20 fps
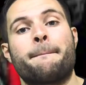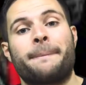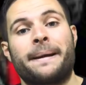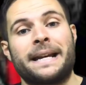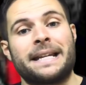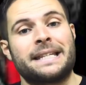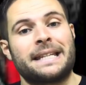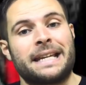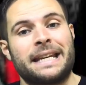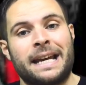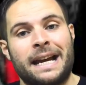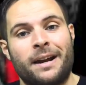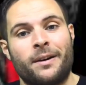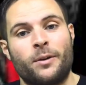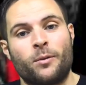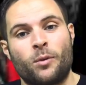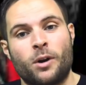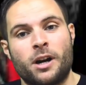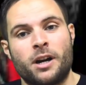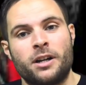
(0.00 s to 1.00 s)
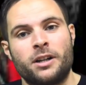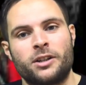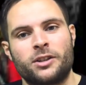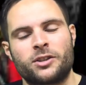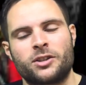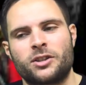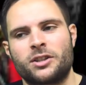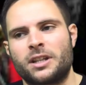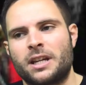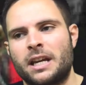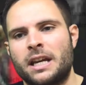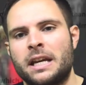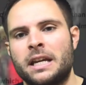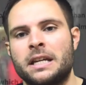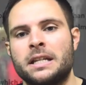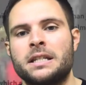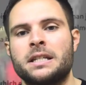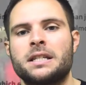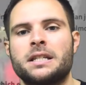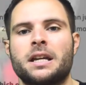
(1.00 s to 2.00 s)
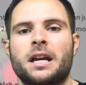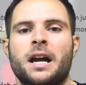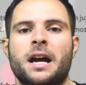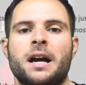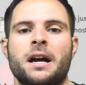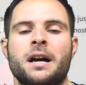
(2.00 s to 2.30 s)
basically how it works is